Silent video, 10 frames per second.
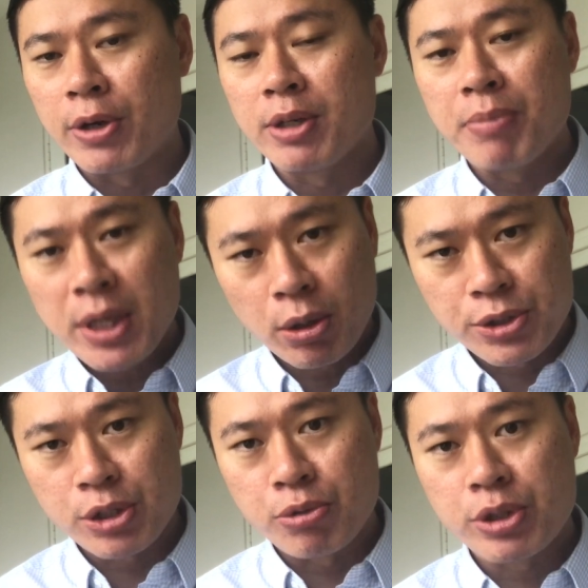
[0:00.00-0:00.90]
and the main
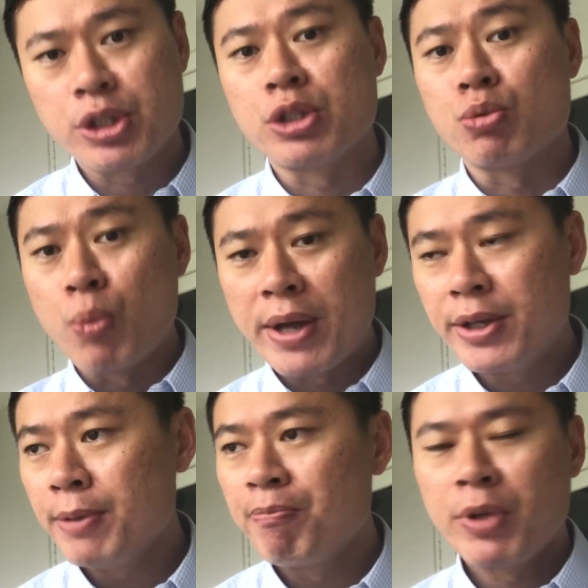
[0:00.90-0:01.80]
consideration is
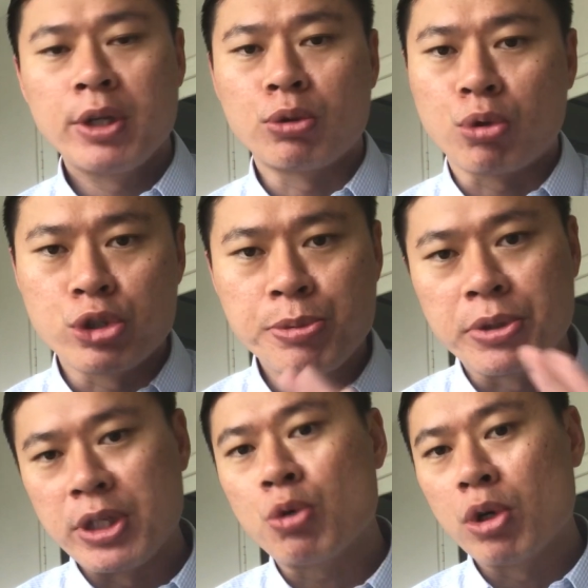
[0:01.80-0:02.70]
whether to
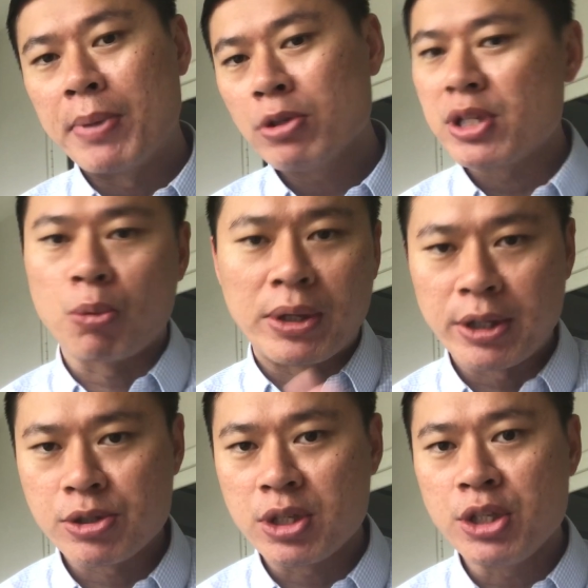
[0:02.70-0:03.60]
contribute equal amounts, like
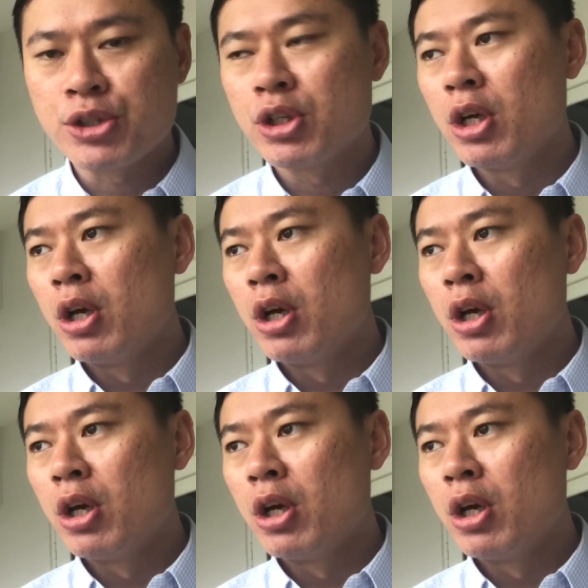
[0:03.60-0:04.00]
1,000 each,